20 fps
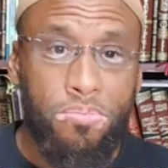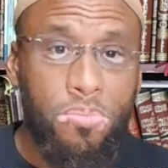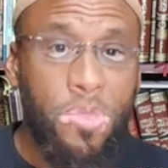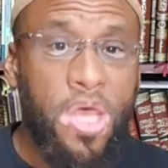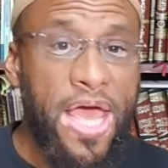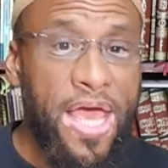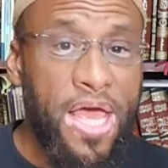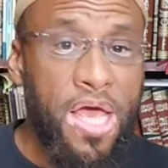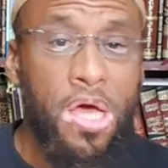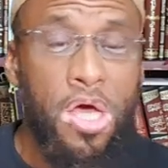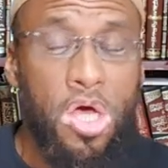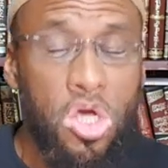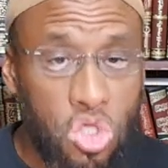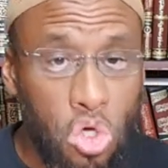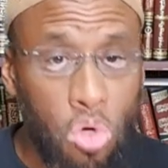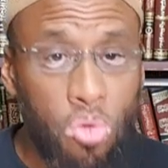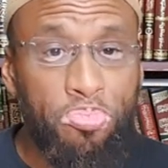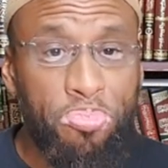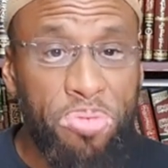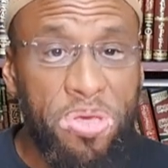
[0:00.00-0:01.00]
Okay?
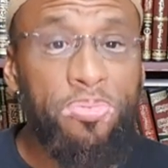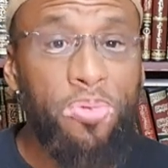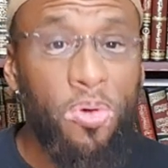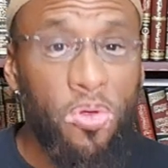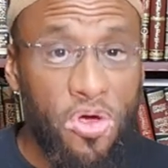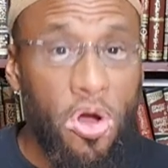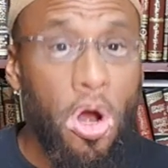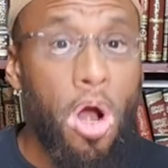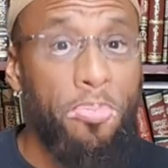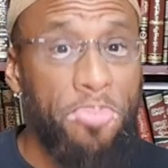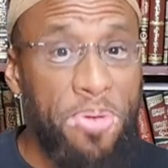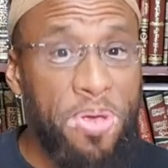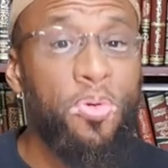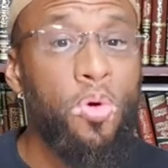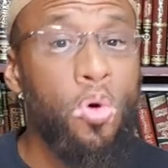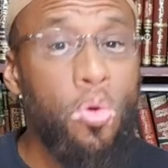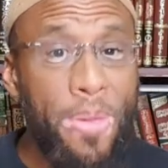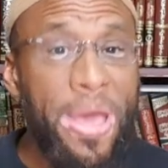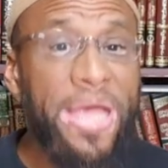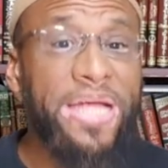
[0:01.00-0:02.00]
So people, there are
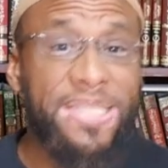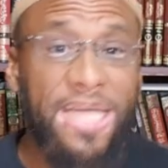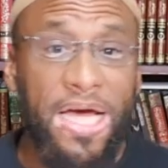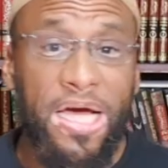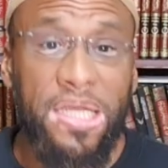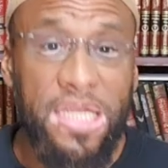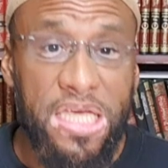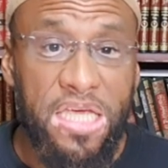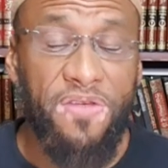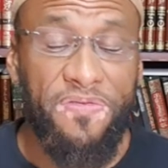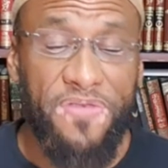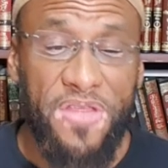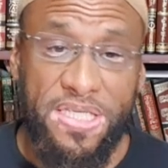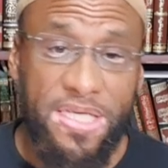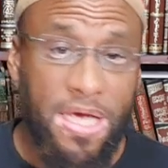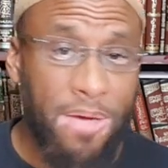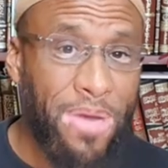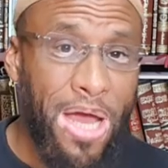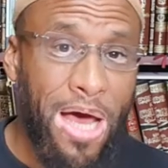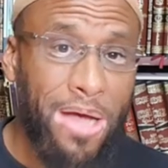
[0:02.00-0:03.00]
people who make takleed of
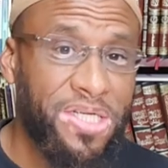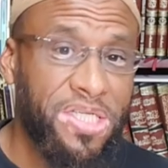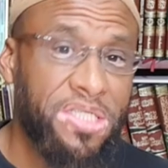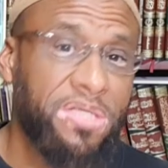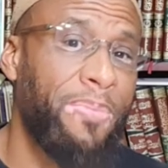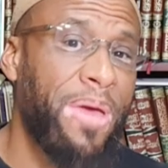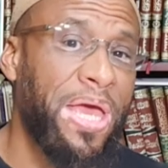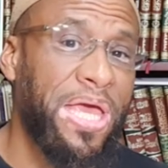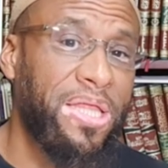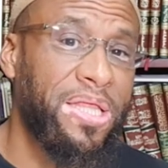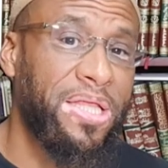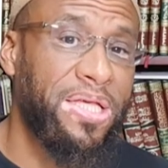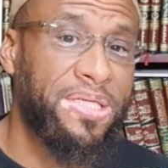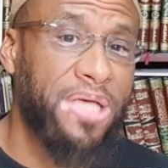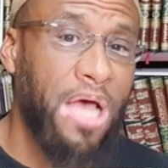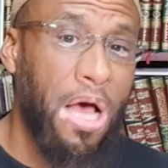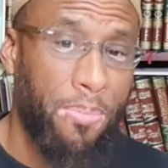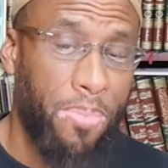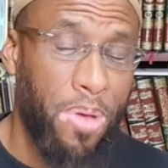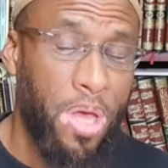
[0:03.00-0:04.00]
this. I'm not just making this
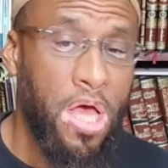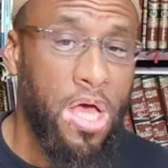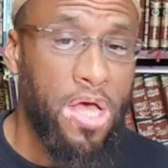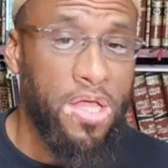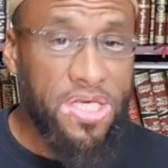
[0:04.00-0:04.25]
up.